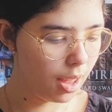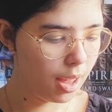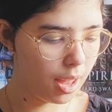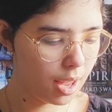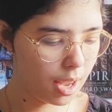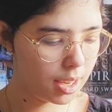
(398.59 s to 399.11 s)

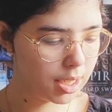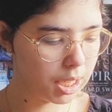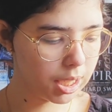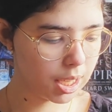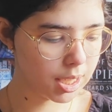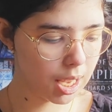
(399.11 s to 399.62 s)
And
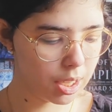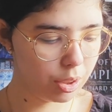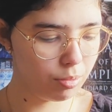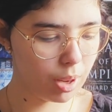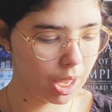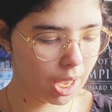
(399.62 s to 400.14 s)
as I said,
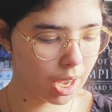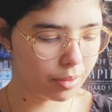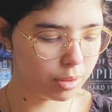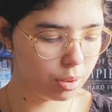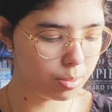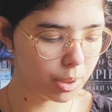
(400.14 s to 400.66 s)
you may
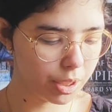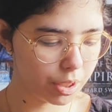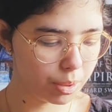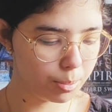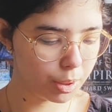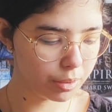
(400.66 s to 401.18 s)
have to procure
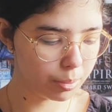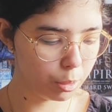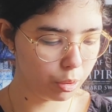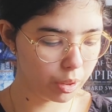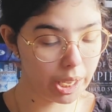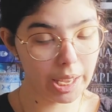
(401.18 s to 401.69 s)
a book from
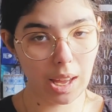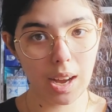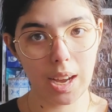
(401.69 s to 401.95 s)
UK.